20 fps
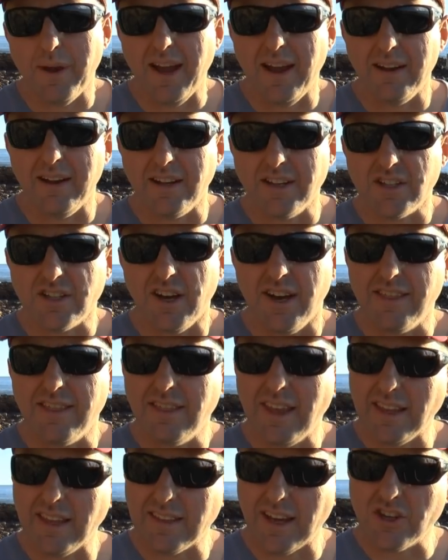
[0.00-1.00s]
poundage. I
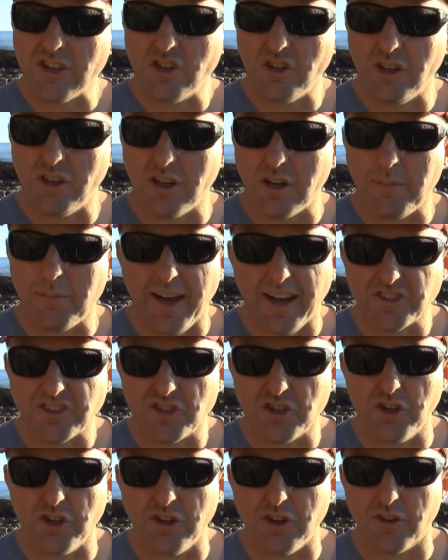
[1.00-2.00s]
think they're shooting
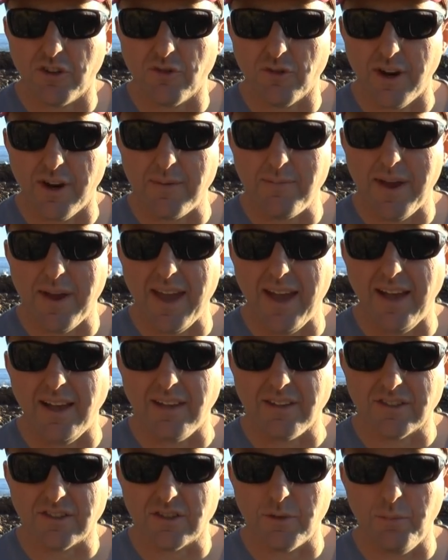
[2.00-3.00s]
about 2 to 3
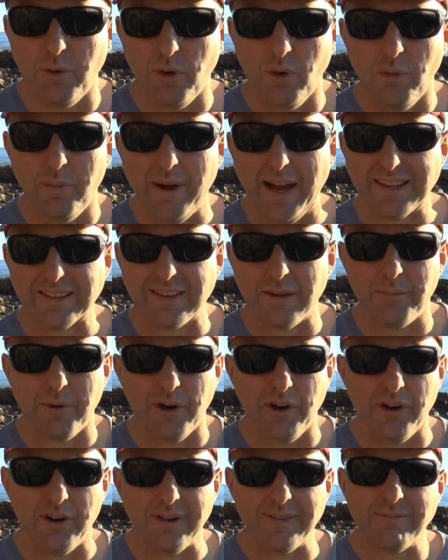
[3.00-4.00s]
pounds to pull back the
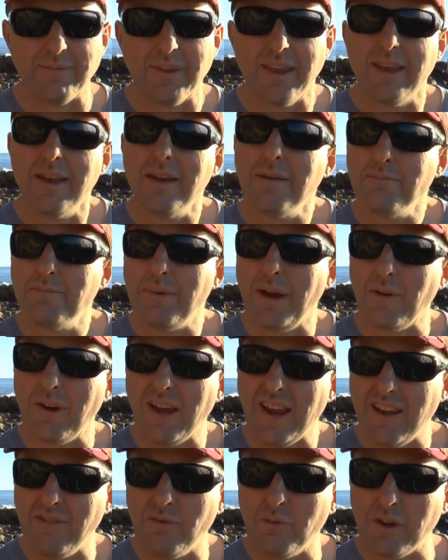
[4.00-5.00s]
bow. But
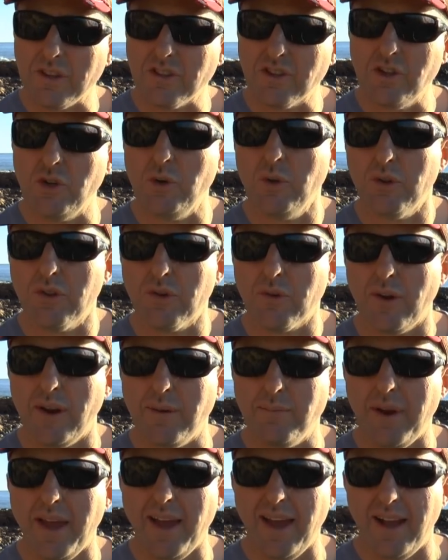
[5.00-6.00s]
even with 2 or
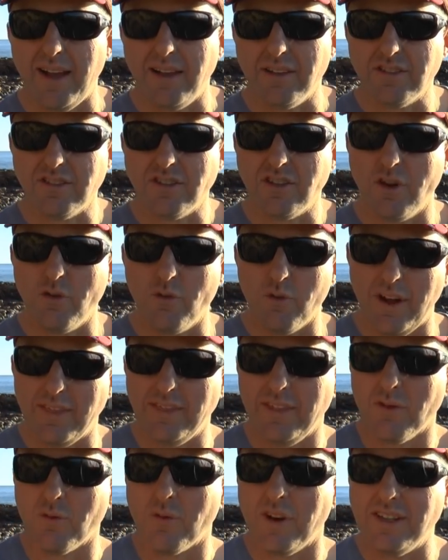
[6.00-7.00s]
3 pounds, you
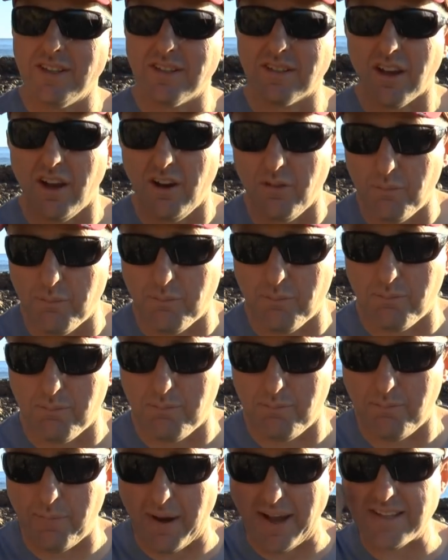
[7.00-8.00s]
run the risk of
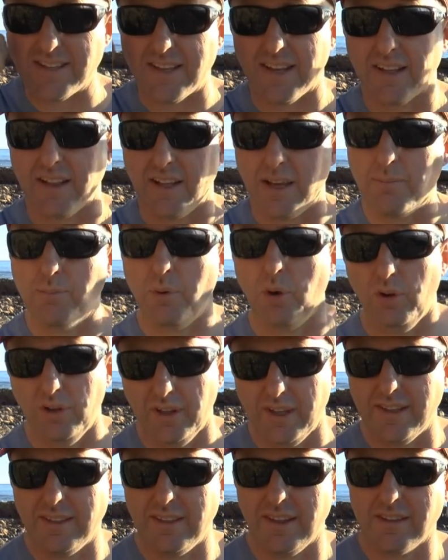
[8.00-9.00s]
basically
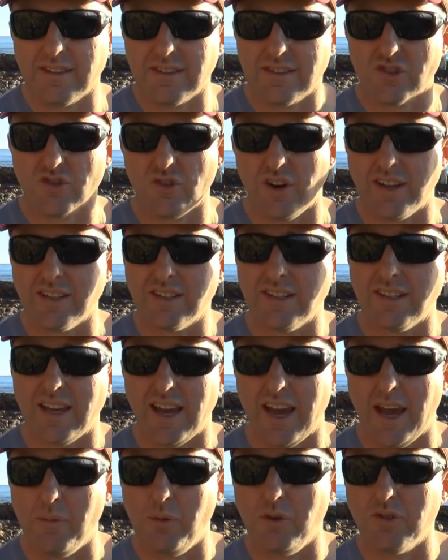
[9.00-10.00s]
pulling the strings and
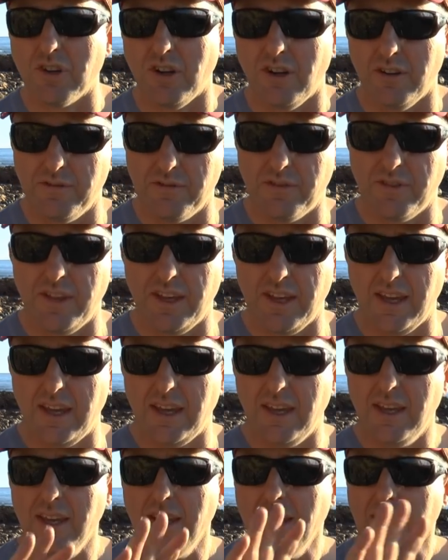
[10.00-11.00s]
cables off
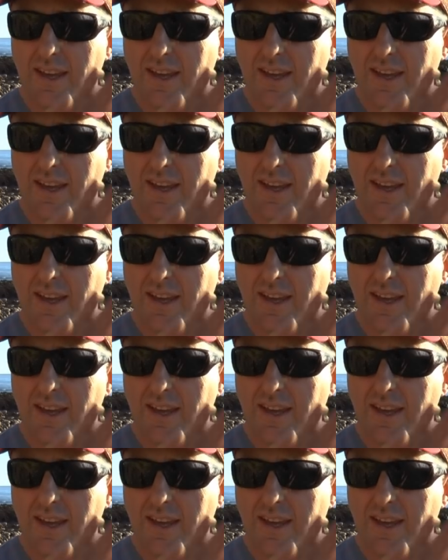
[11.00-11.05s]
the